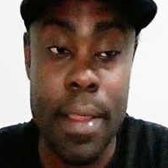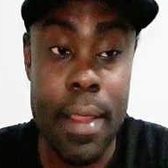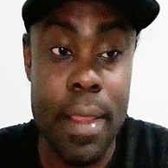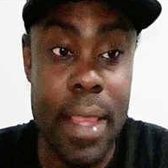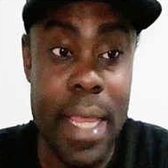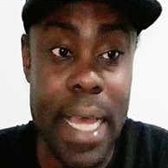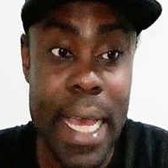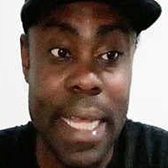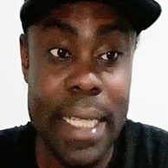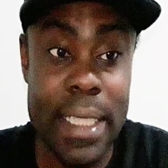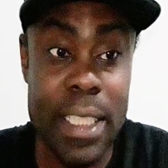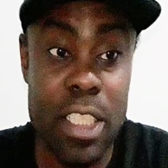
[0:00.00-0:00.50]

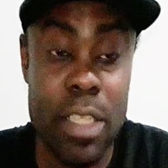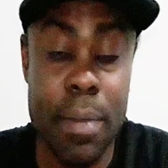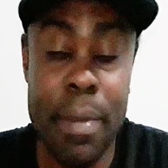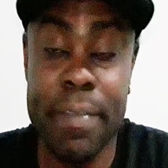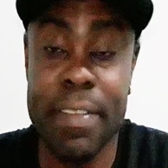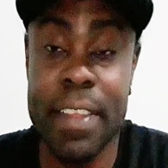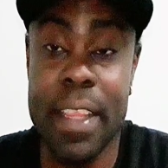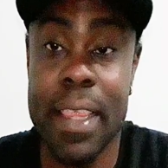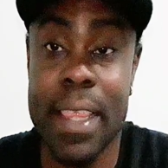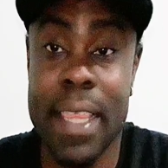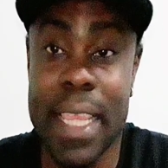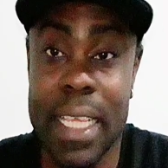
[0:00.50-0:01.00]
that some
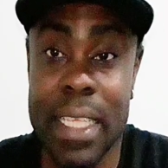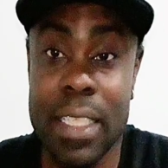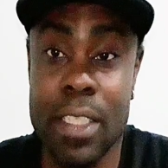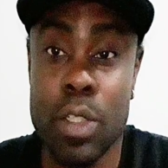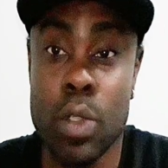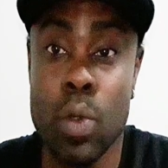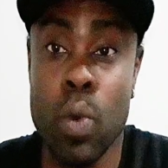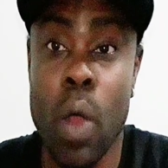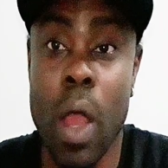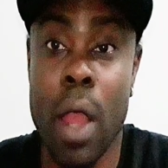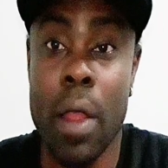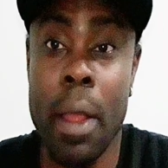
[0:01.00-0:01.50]
of the things
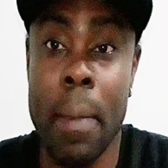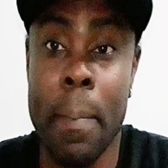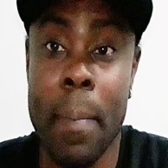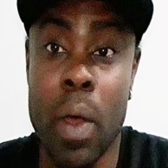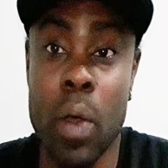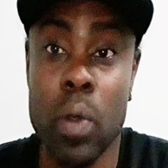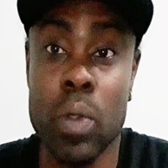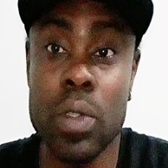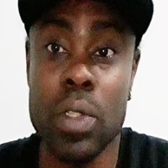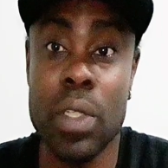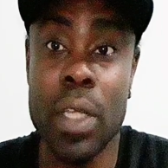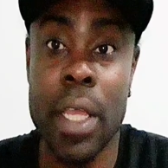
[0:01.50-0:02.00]
you are
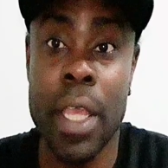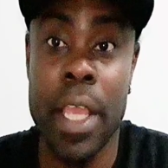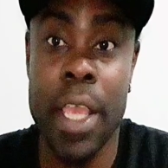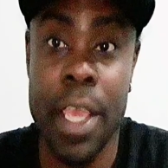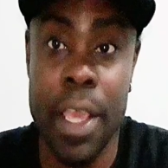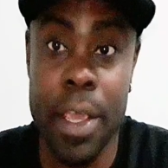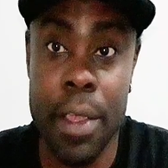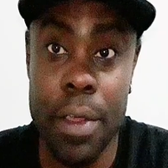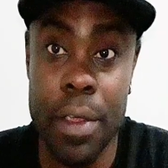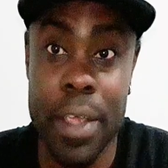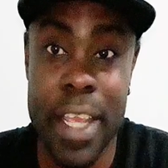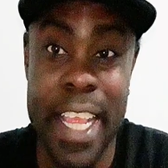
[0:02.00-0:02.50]
about to
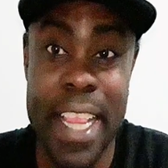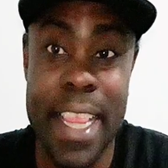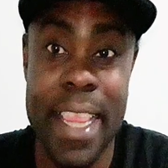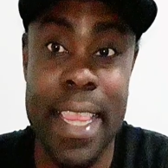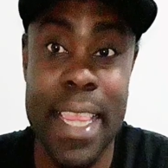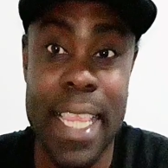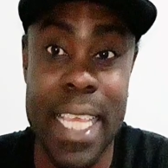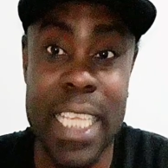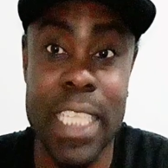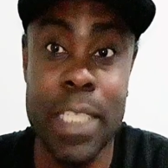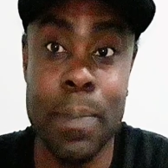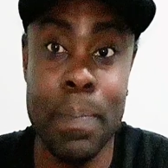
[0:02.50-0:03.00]
hear in
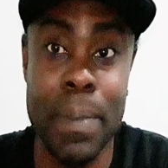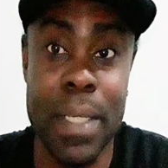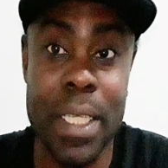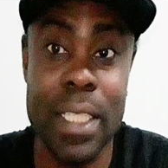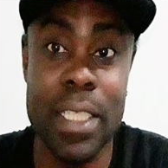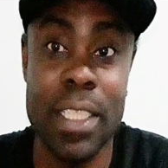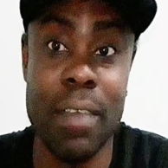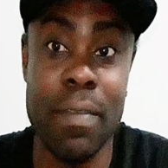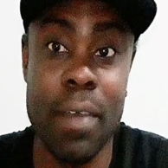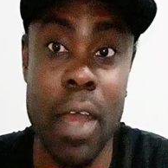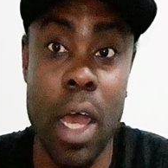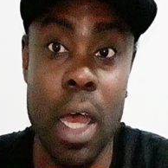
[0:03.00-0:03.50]
these
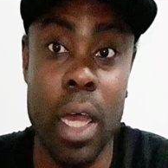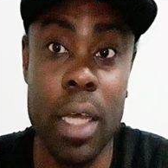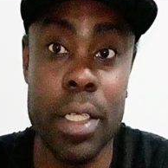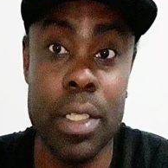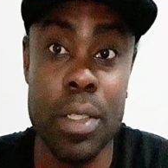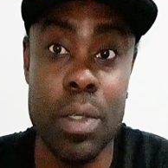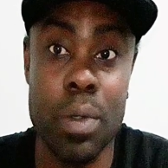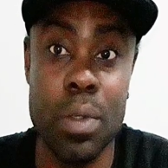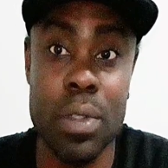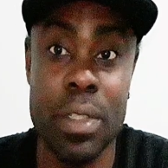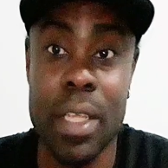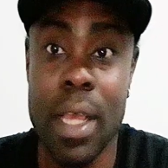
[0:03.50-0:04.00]
pieces of
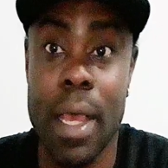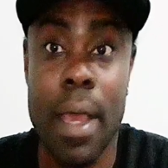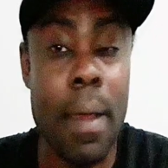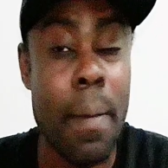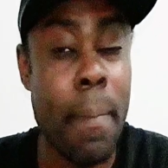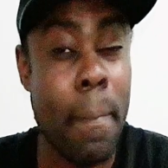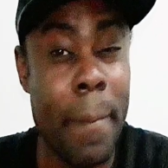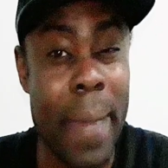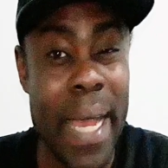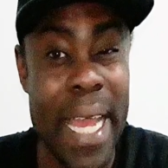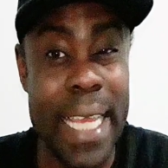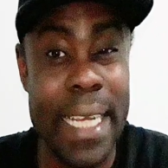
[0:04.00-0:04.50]
audios
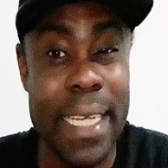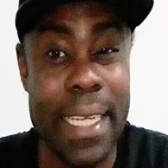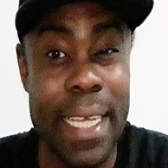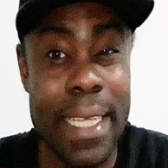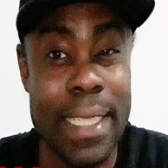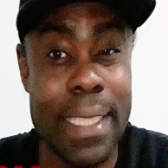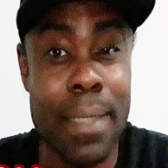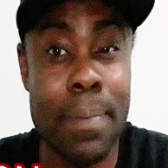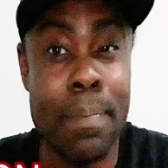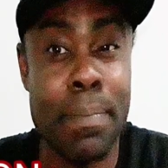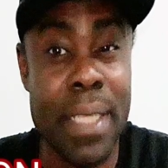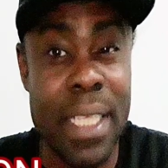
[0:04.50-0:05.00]
might
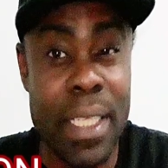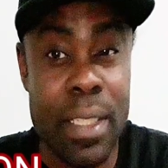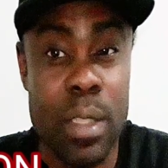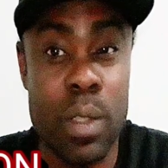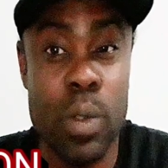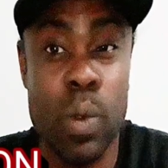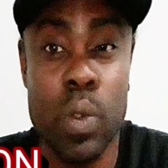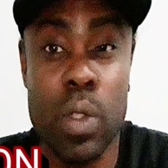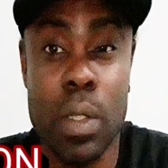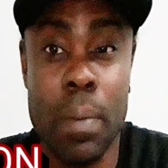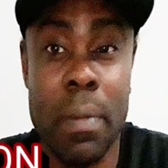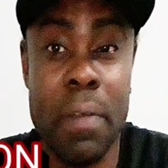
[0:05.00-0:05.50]
not be
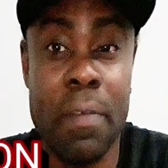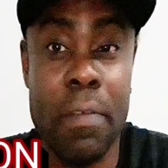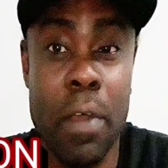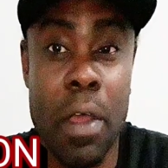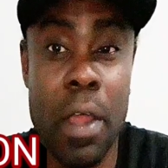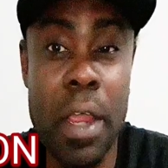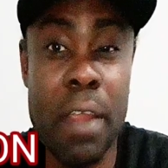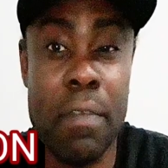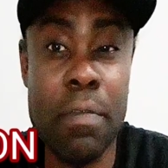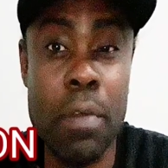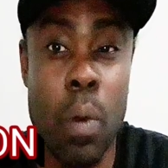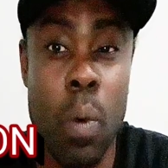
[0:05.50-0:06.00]
suitable
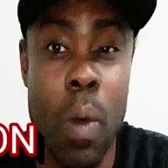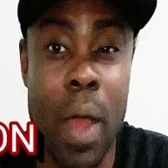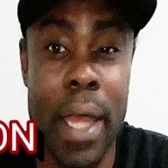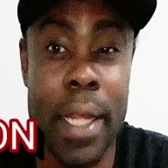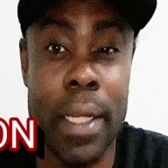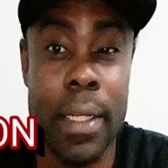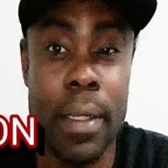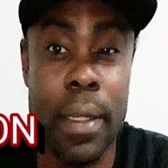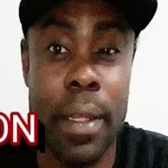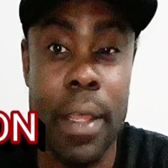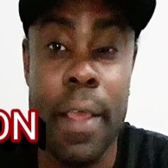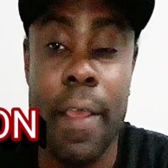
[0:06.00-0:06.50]
for
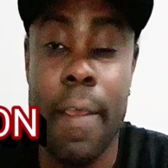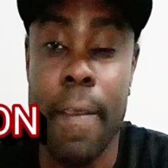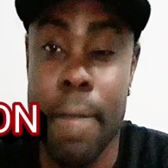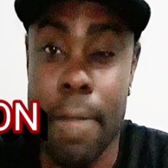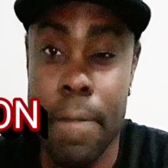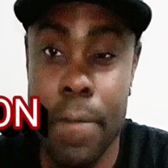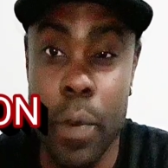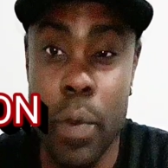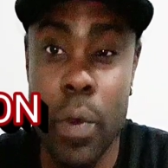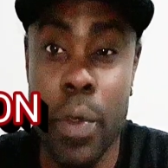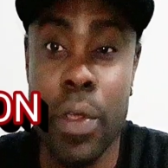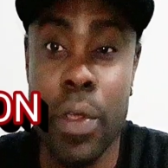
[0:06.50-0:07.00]
everyone.
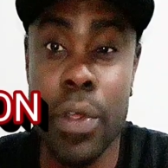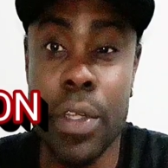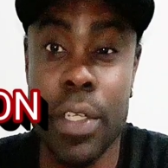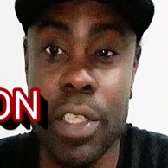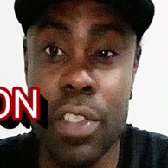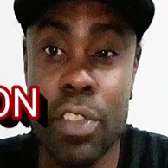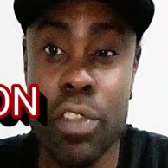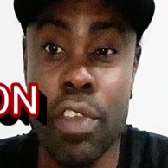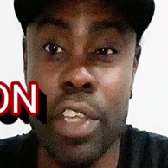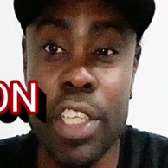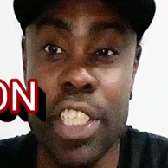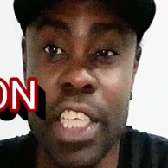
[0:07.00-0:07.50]
Viewer
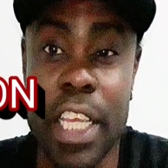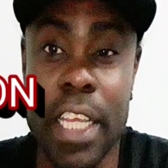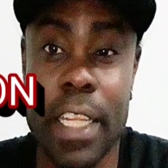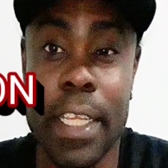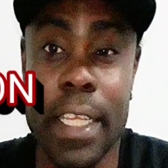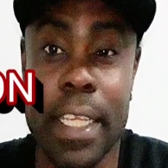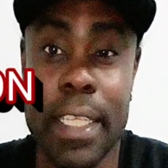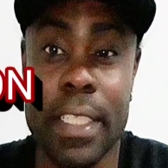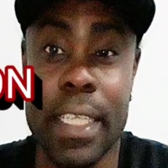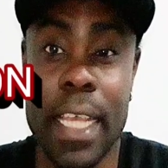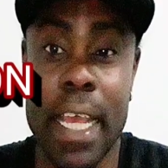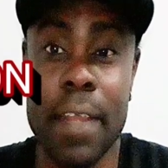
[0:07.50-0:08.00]

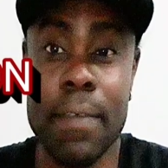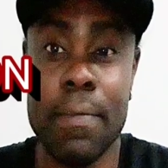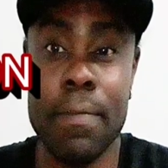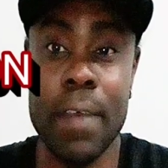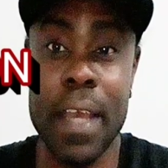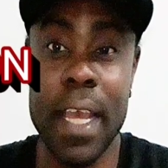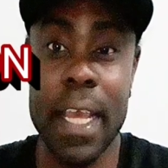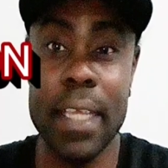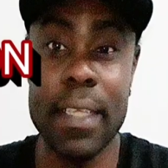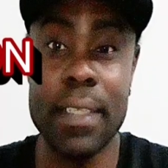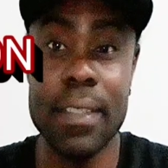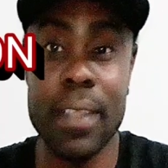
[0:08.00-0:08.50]
discretion is
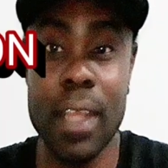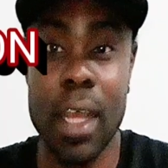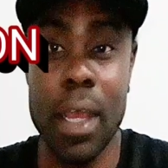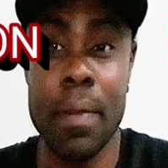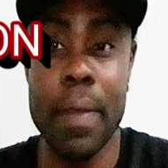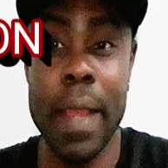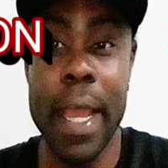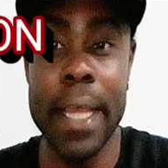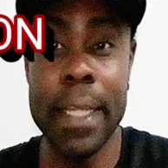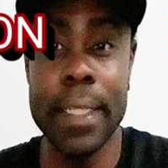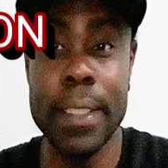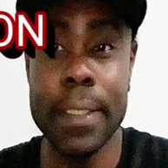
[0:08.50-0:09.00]
advised,
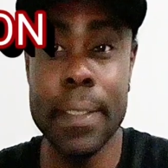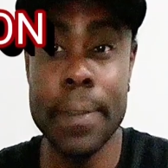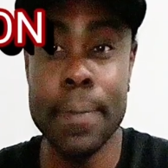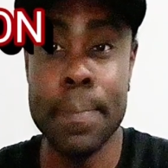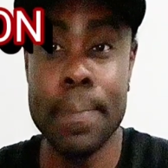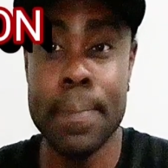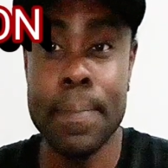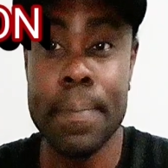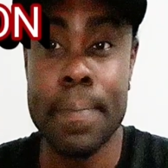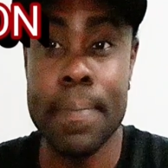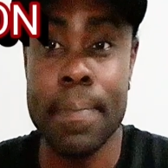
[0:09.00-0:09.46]
alright?